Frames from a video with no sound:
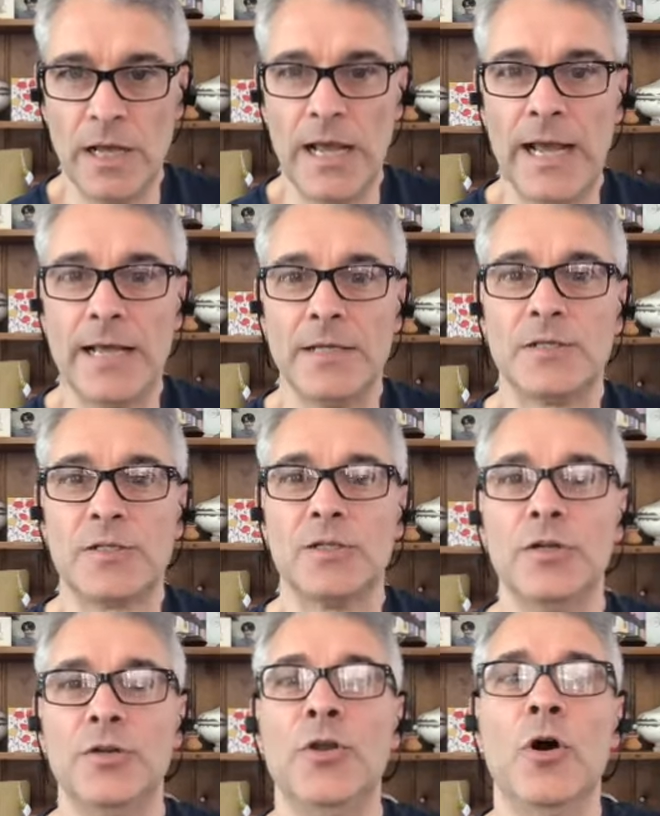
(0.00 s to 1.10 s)
as
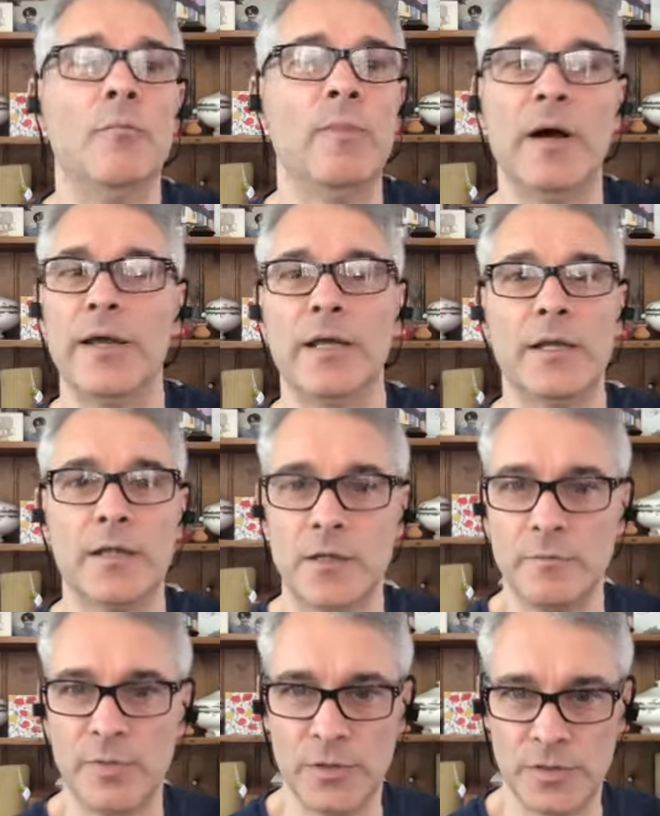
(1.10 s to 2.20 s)
not buying another
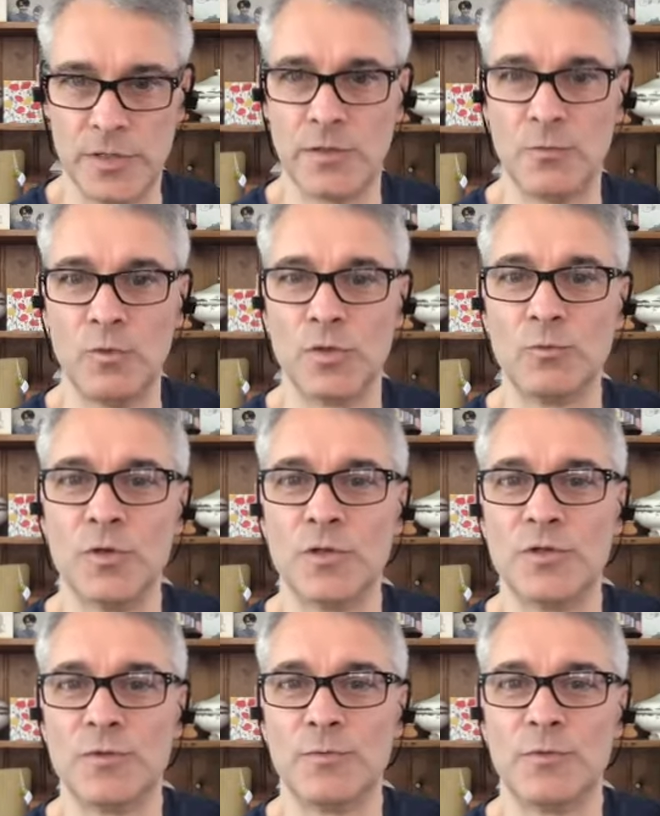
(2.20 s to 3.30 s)
computer
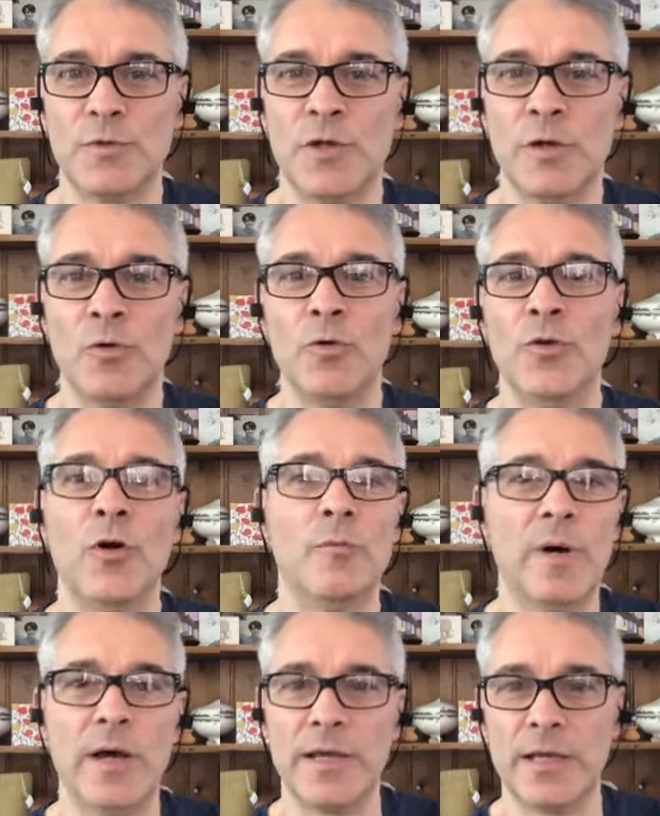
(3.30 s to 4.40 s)
was, you know, or not
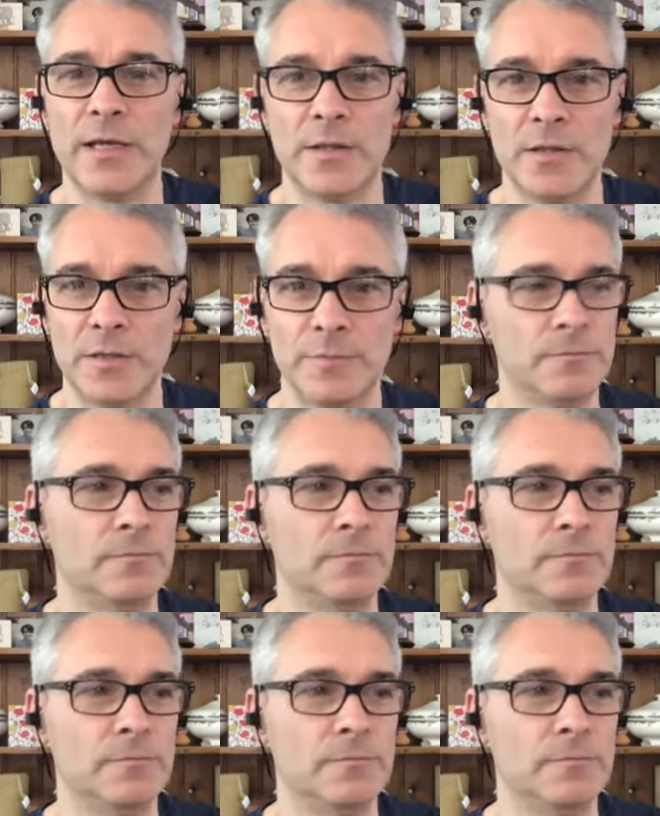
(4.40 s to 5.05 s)
buying another